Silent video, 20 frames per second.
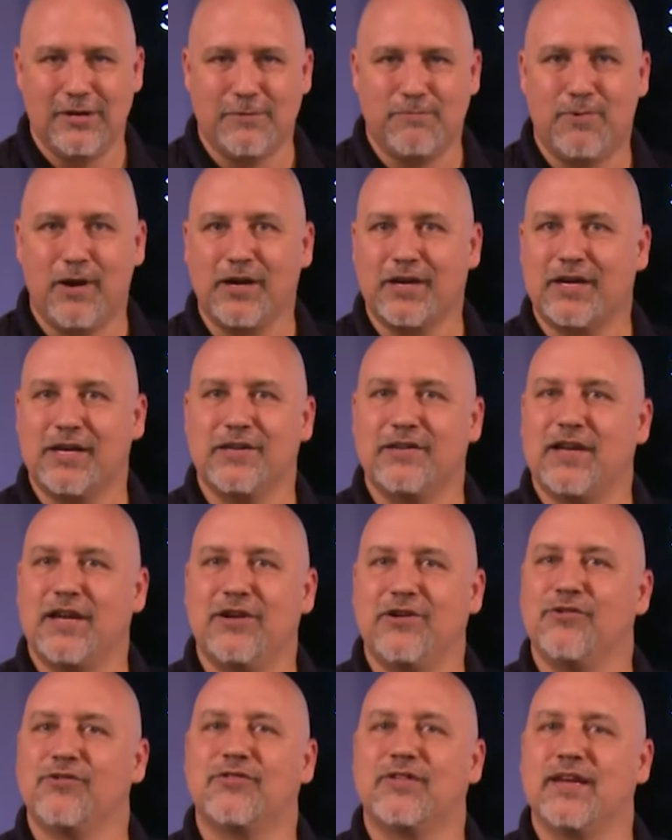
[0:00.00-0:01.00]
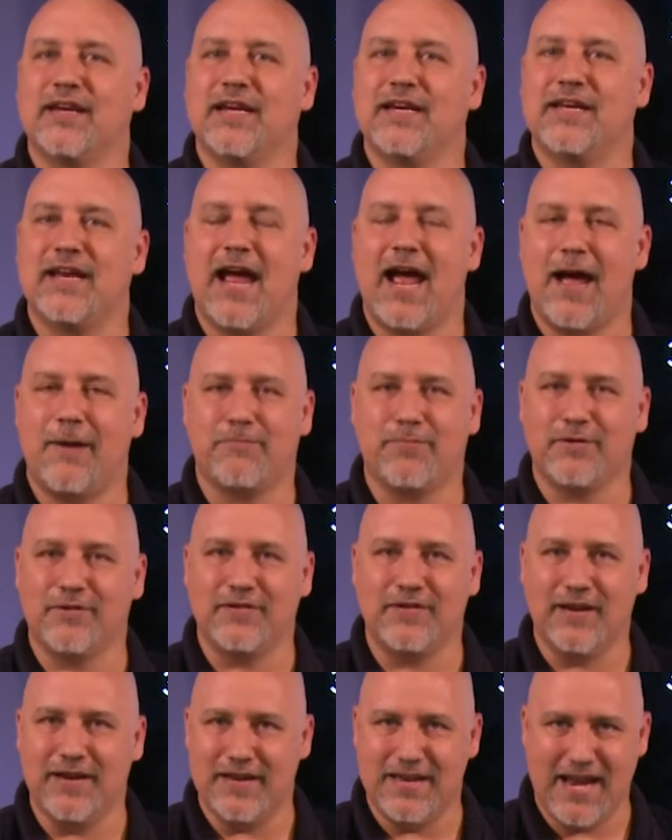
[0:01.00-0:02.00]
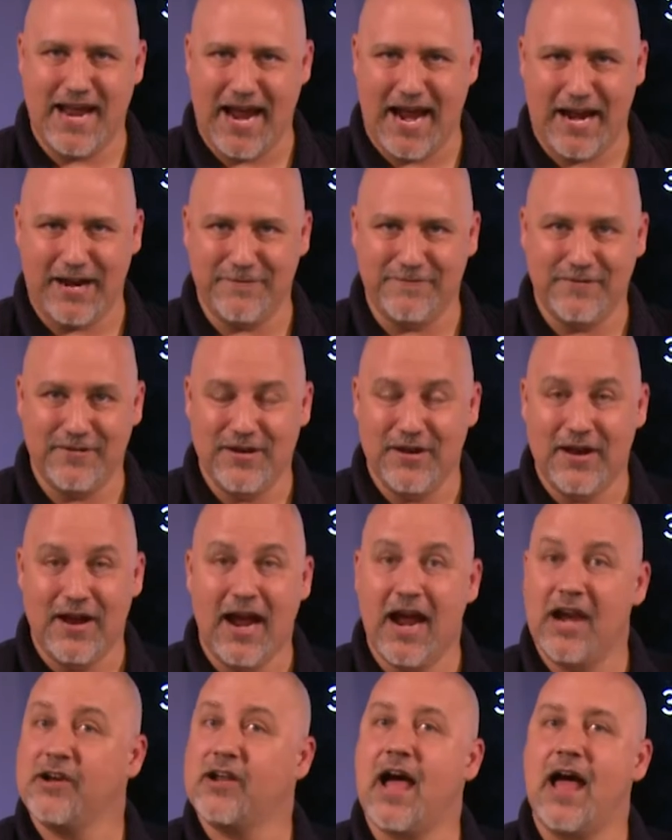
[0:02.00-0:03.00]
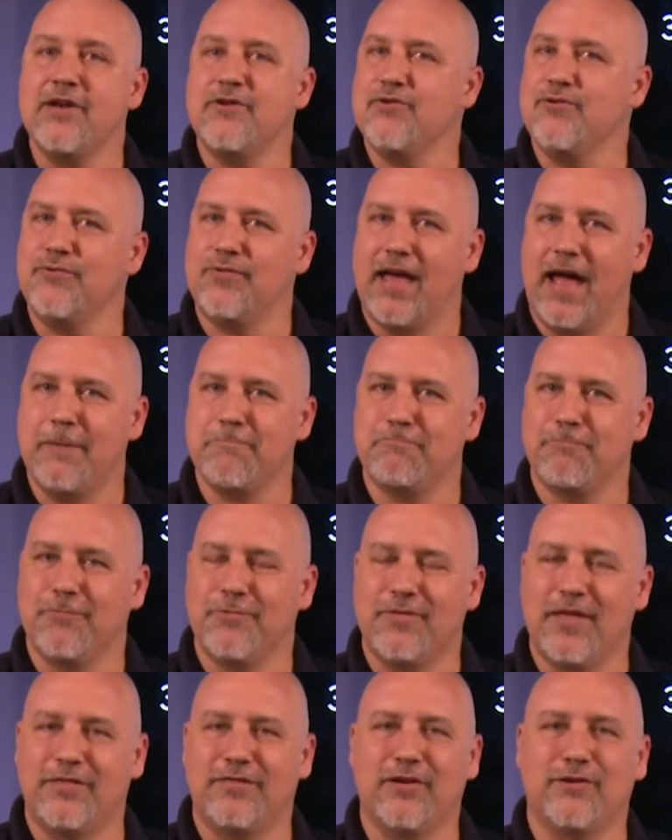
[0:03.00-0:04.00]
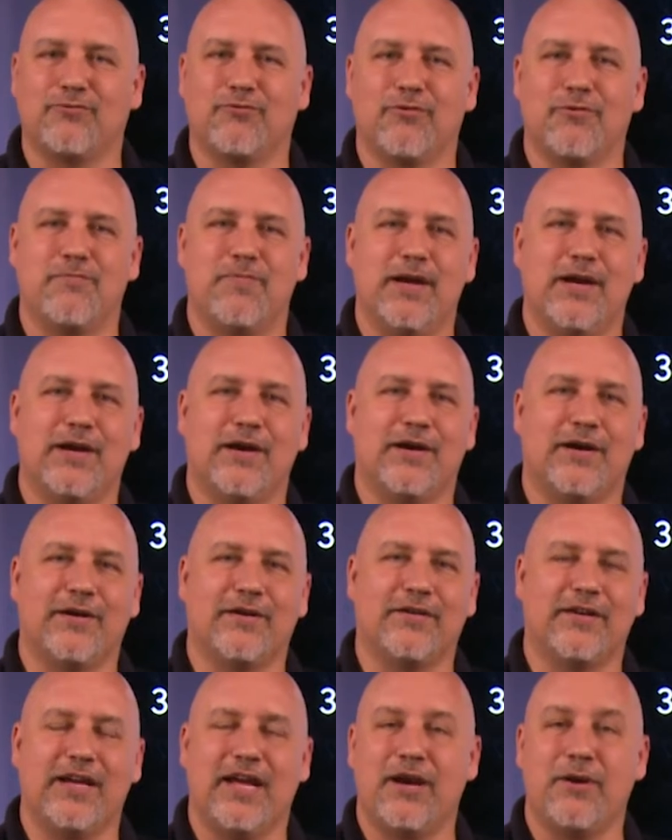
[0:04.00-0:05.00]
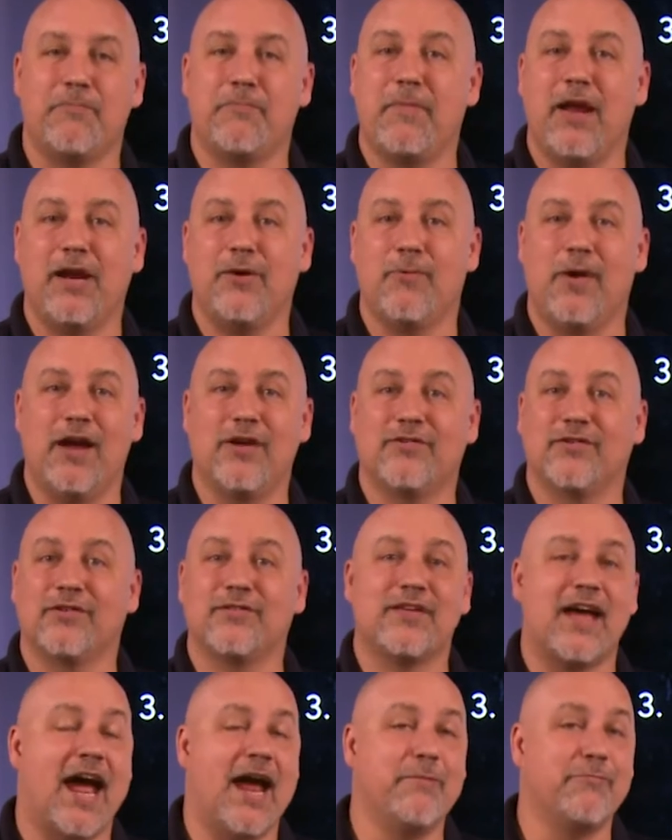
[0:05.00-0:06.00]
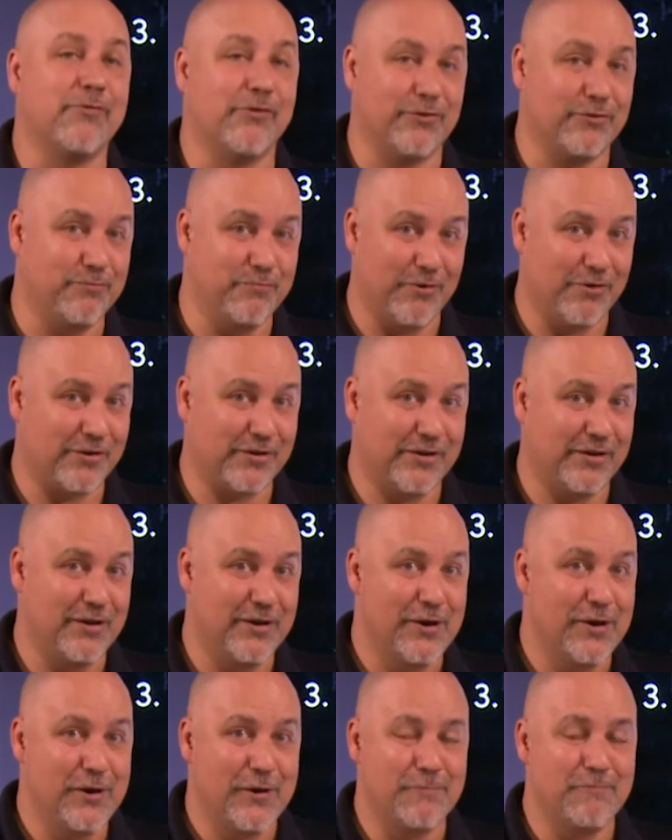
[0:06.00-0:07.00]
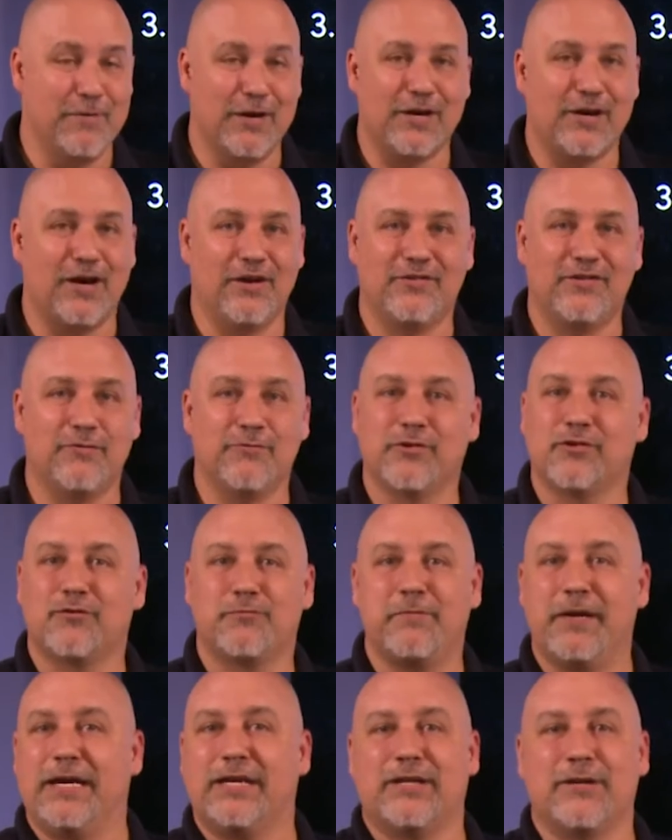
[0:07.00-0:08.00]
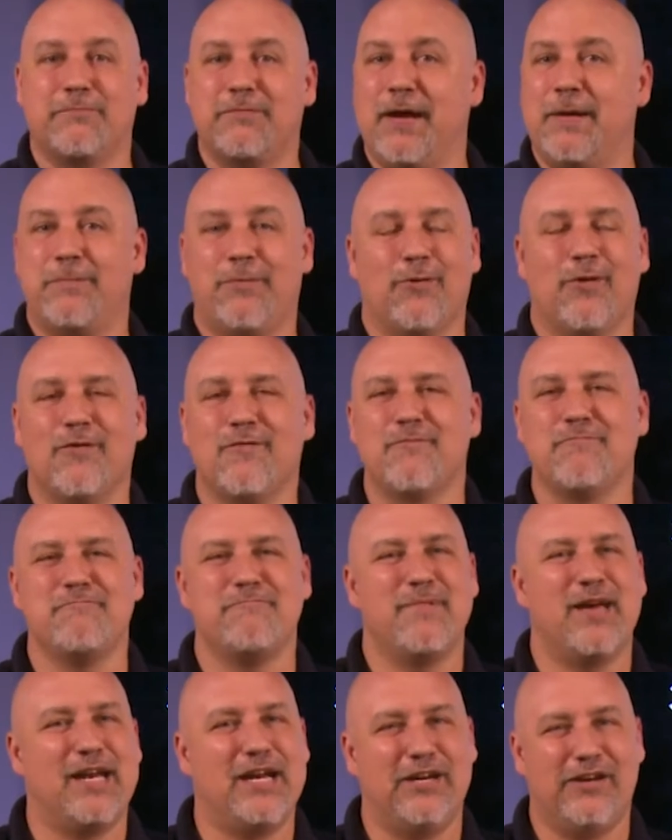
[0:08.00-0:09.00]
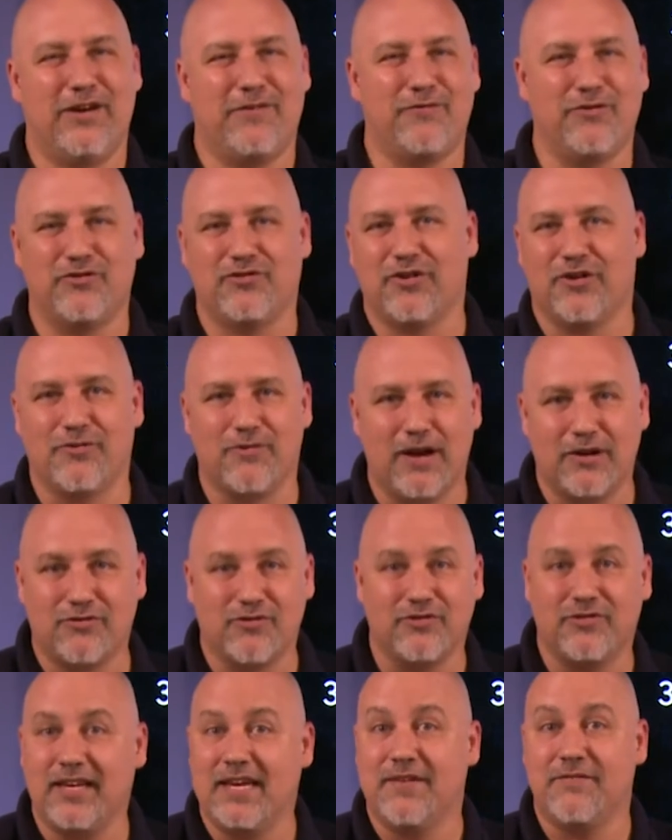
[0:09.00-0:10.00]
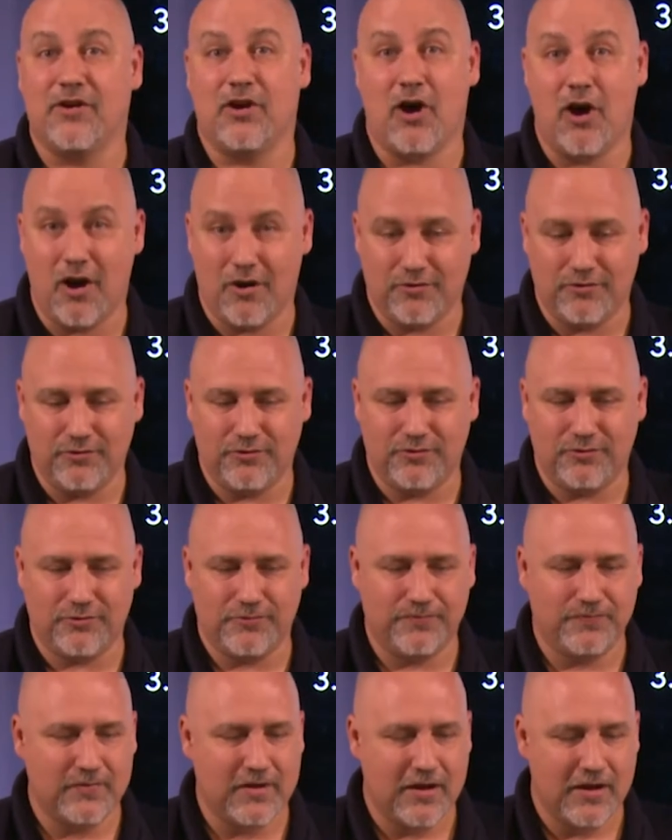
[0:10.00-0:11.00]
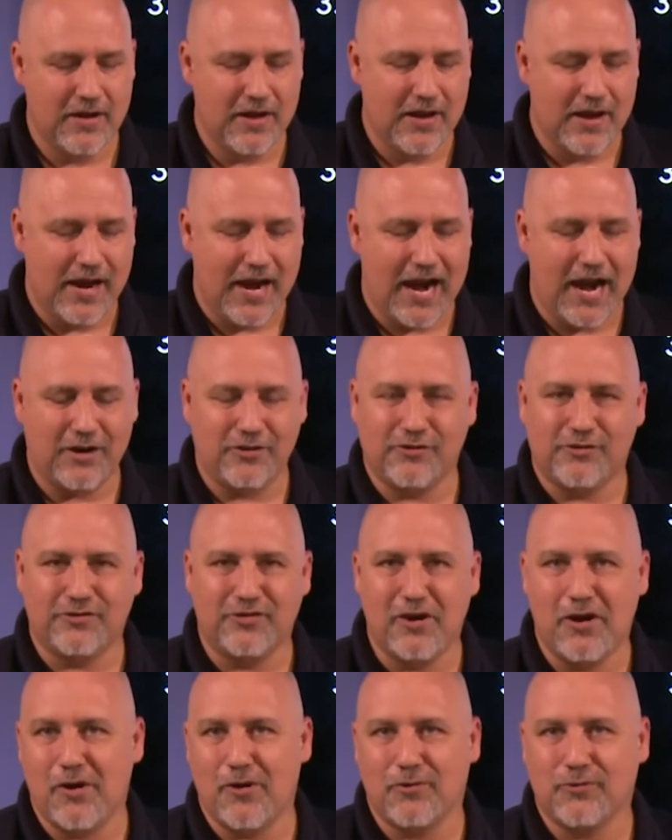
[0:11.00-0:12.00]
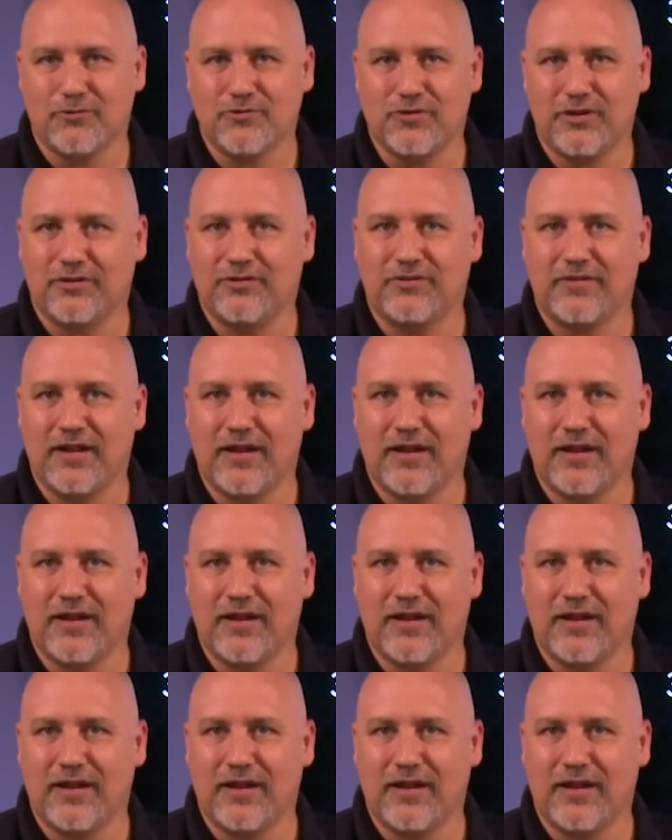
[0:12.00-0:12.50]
but continues to need to happen today. And God knew that this would be, in many ways, a timeless book, because it would speak to people of many different generations, even ours. And so just